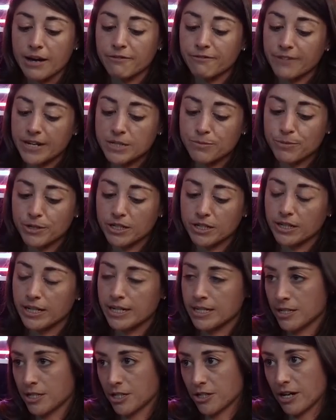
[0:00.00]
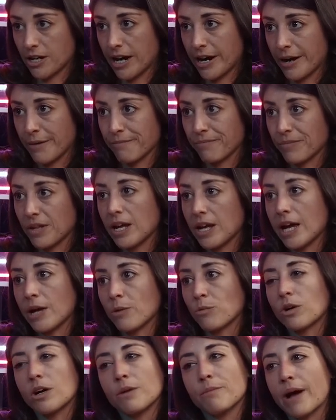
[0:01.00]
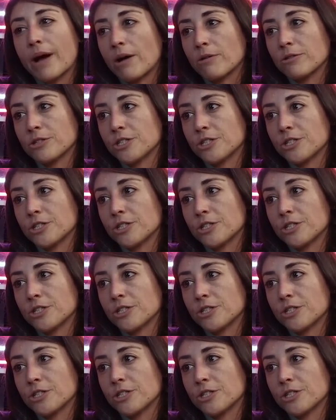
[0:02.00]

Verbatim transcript: facebook instagram and we're about